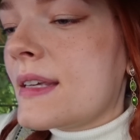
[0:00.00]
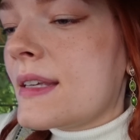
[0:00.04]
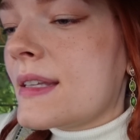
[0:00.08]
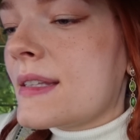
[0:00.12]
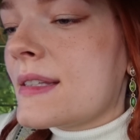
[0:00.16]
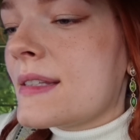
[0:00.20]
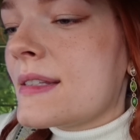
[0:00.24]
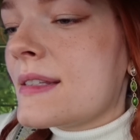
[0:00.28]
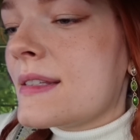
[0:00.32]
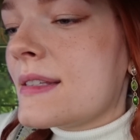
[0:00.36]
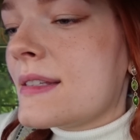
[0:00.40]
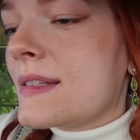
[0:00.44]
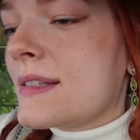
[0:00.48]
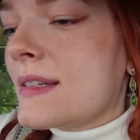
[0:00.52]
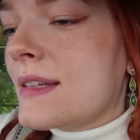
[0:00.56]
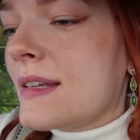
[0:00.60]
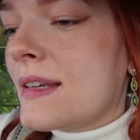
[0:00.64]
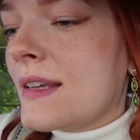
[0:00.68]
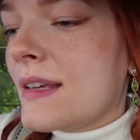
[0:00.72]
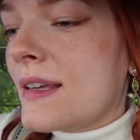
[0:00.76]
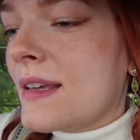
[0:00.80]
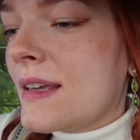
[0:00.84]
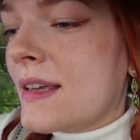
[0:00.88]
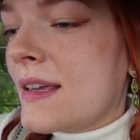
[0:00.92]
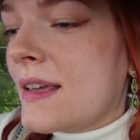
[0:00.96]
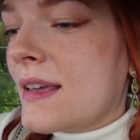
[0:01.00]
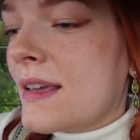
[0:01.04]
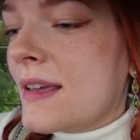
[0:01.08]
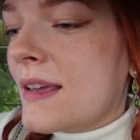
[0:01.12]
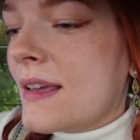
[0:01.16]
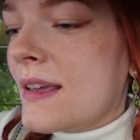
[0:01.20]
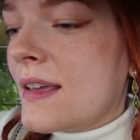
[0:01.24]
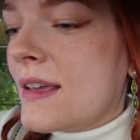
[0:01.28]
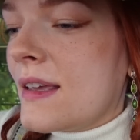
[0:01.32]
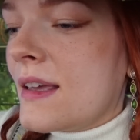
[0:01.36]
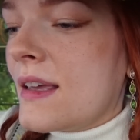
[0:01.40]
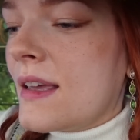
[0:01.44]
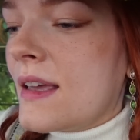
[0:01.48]
its
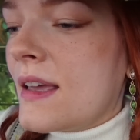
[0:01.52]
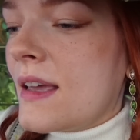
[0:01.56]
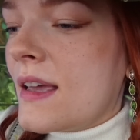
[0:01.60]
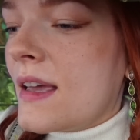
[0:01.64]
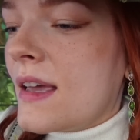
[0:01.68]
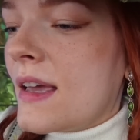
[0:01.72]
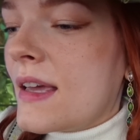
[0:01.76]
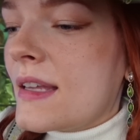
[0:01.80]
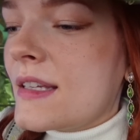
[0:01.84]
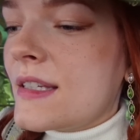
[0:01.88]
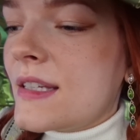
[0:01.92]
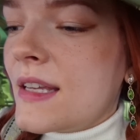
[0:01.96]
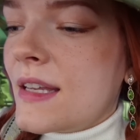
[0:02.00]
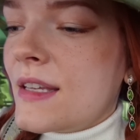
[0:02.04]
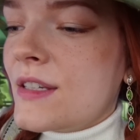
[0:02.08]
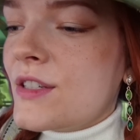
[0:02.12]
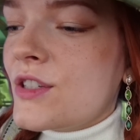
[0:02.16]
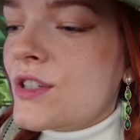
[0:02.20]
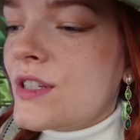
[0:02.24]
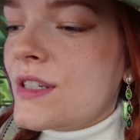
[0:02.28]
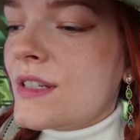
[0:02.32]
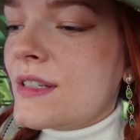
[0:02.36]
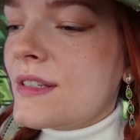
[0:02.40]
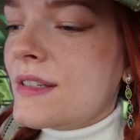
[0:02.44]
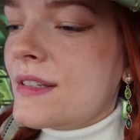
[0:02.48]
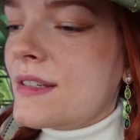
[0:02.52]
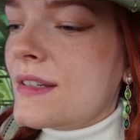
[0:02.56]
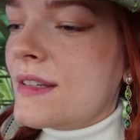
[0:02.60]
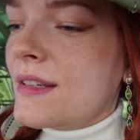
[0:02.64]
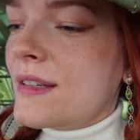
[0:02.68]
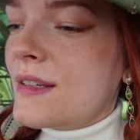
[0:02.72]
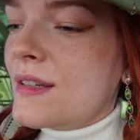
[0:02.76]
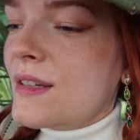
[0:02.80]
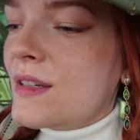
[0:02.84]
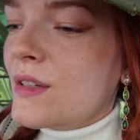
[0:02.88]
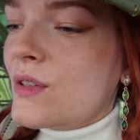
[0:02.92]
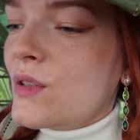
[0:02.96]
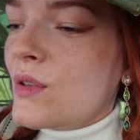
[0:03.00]
attention
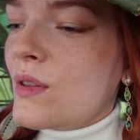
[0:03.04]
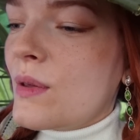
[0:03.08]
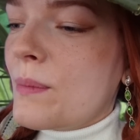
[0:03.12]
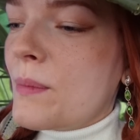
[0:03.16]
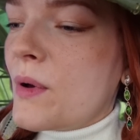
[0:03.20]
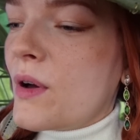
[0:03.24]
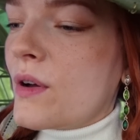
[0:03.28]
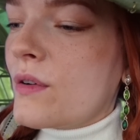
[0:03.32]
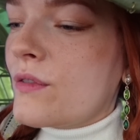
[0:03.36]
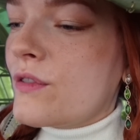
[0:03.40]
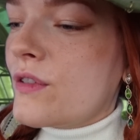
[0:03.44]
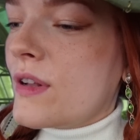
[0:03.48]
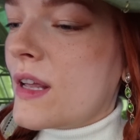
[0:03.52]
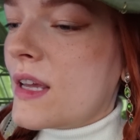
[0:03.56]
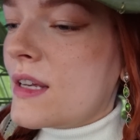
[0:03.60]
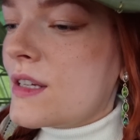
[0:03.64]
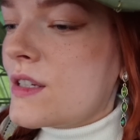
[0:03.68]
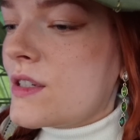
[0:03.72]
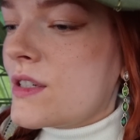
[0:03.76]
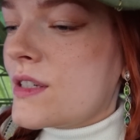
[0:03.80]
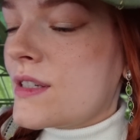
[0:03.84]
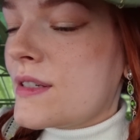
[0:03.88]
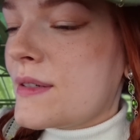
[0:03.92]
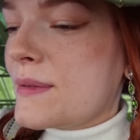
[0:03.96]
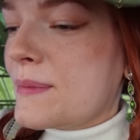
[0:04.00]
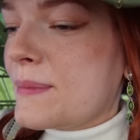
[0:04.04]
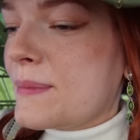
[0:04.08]
to the mock flesh.